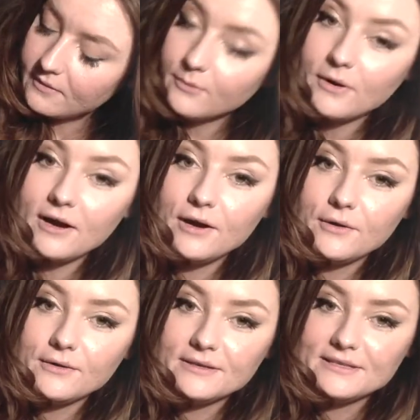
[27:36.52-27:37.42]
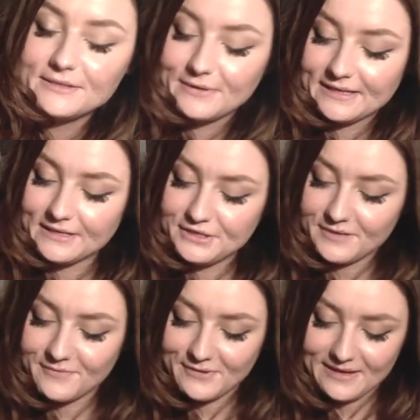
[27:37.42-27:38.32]
Wow, it's really
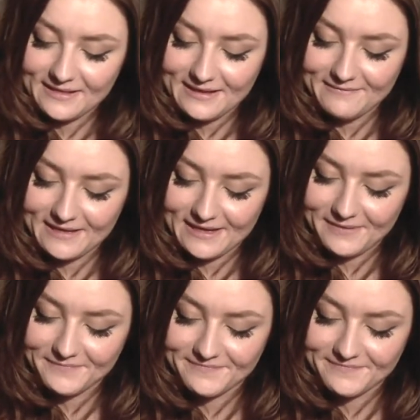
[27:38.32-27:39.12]
shimmery and lovely.